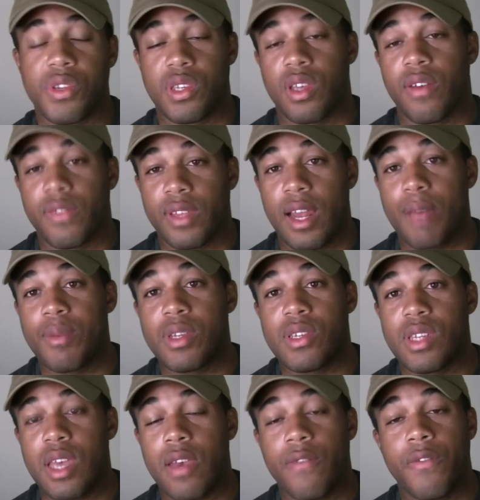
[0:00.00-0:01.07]
stuff that I've been
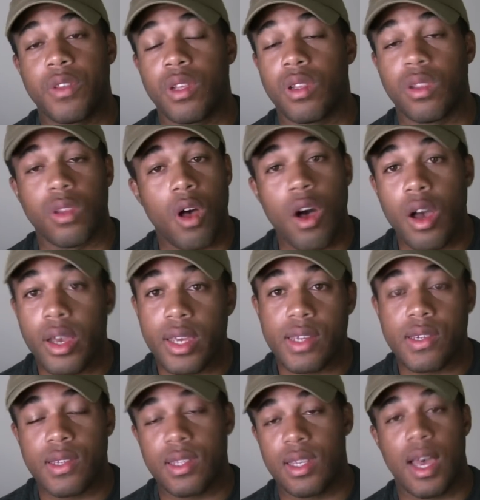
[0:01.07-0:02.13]
saying for the
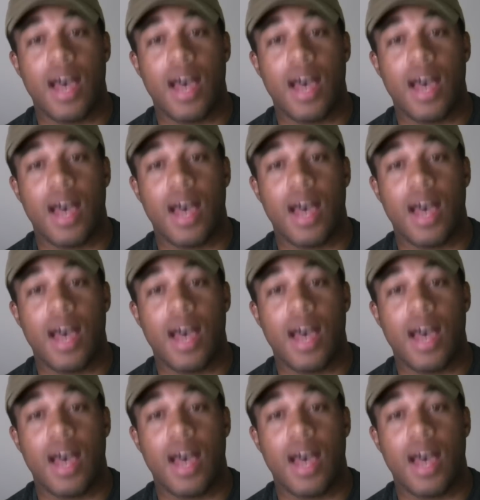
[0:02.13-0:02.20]
longest